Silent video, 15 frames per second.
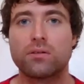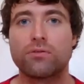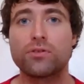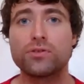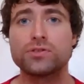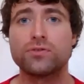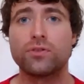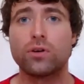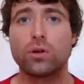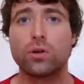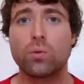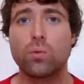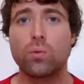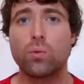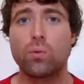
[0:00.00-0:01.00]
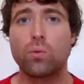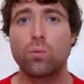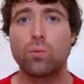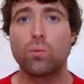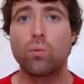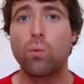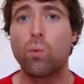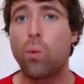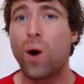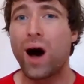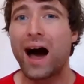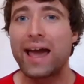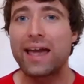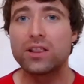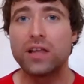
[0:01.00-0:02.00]
First of all,
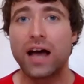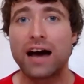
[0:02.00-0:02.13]
why